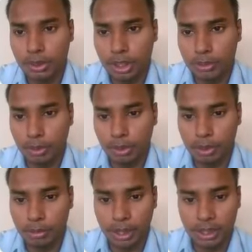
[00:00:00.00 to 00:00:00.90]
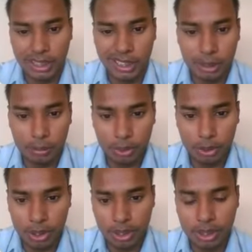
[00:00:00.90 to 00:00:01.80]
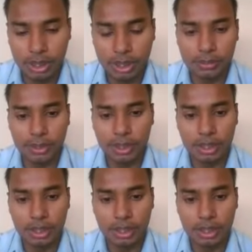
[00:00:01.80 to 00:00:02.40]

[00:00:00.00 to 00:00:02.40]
provided by the AWS and friend,